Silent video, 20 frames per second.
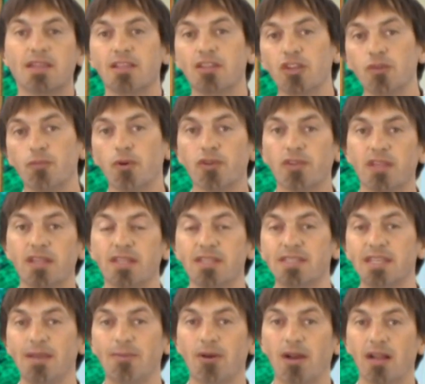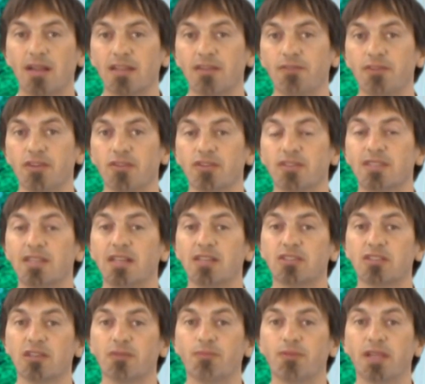then you're both in the same octave and you're
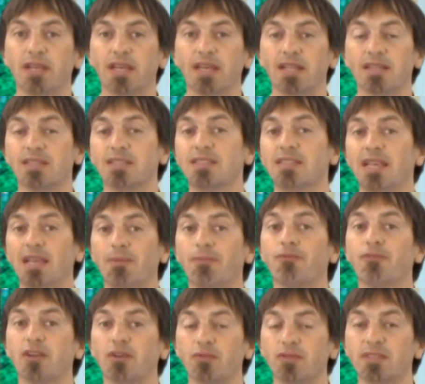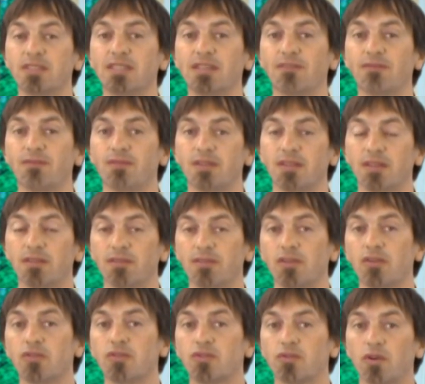essentially playing the same frequency. The
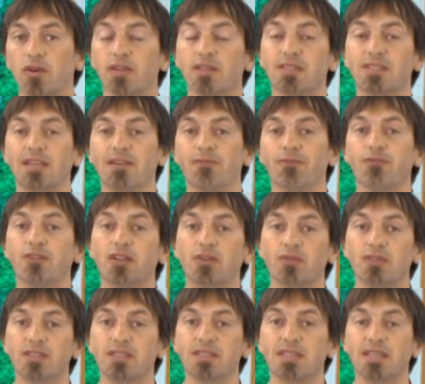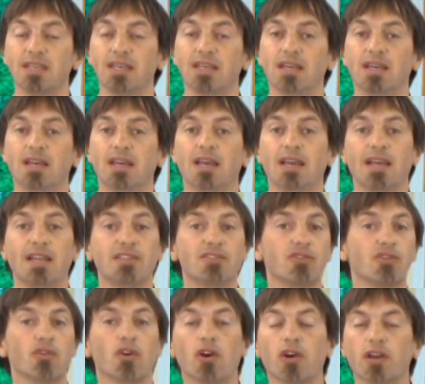notes are all the same frequency, and
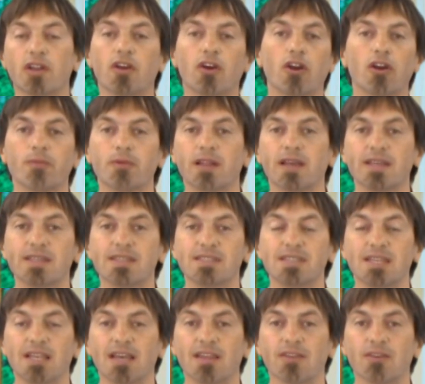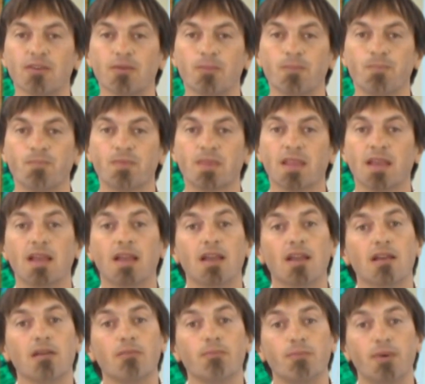so they're all going to harmonize together.
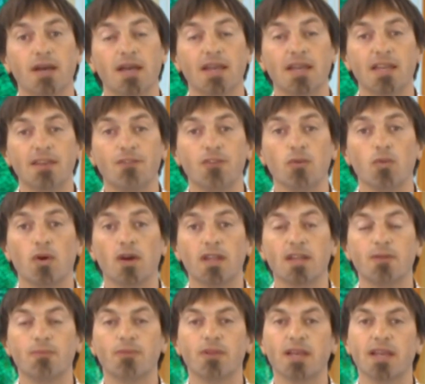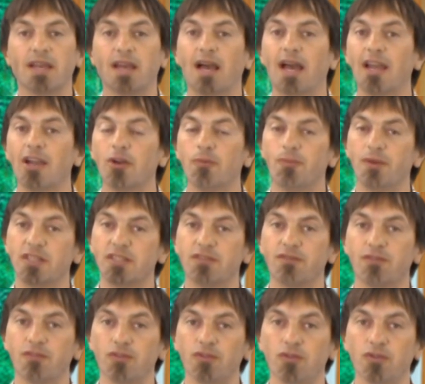But if you wanted to play a higher
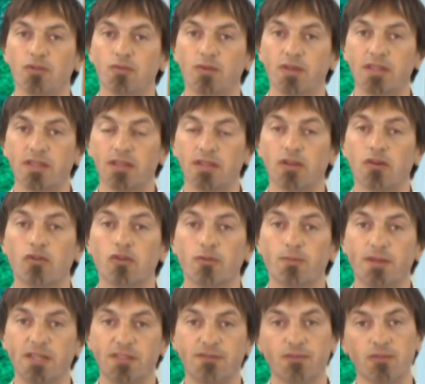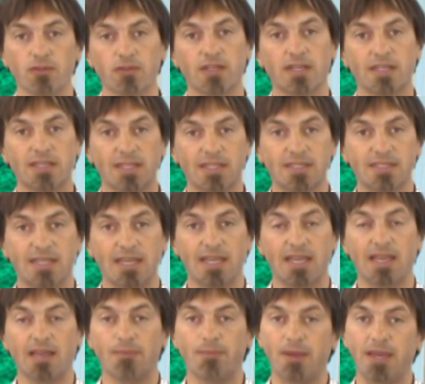pitched flute with a lower pitched flute, like let's
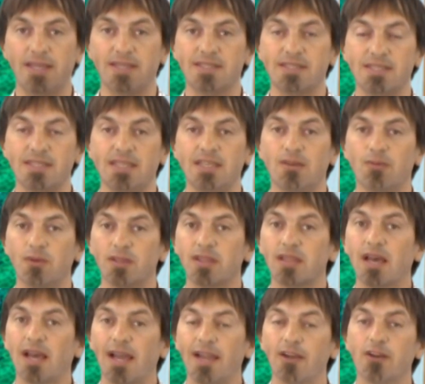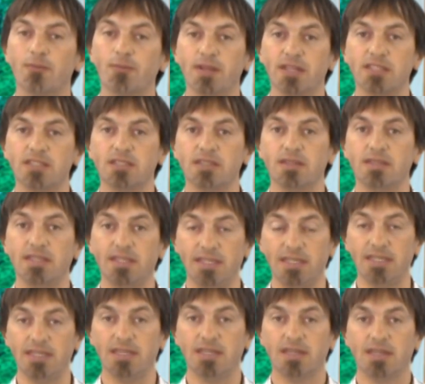say a bass D with the higher pitched
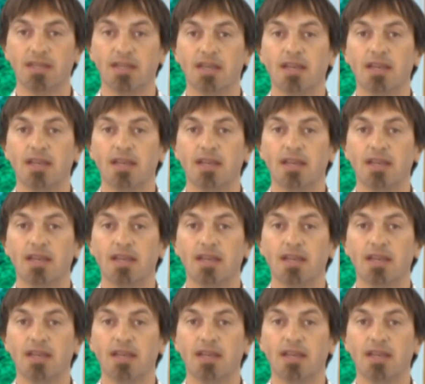D,